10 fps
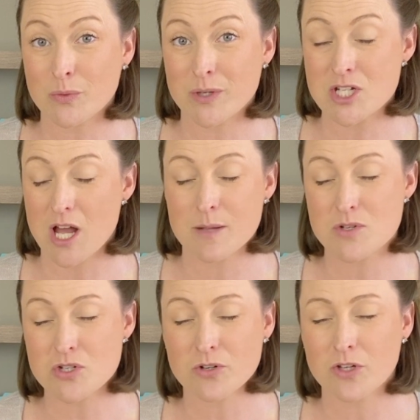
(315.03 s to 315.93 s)
which I'm
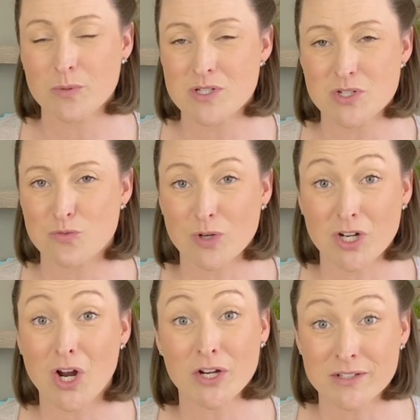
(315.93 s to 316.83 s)
sure you would do
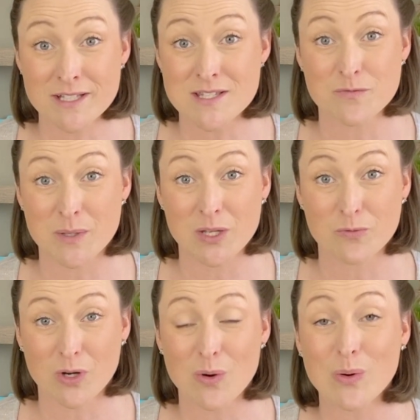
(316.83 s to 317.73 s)
regardless of being
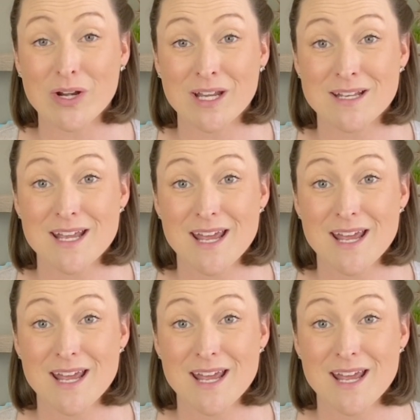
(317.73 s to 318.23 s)
recorded,